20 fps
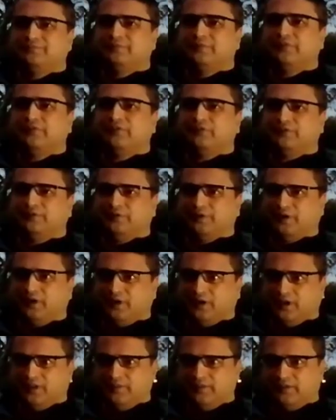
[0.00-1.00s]
real six
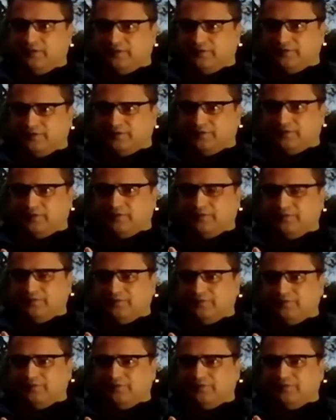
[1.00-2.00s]
books. Where is
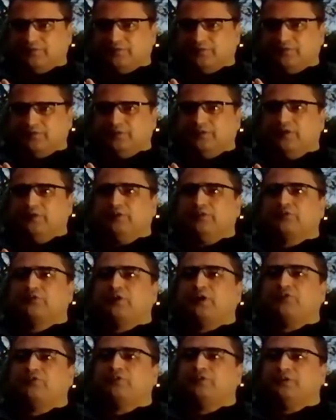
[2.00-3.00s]
Kitab Allah? The
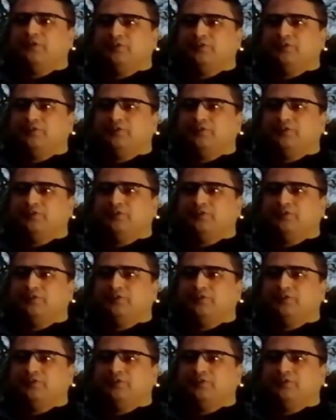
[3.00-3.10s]
discussion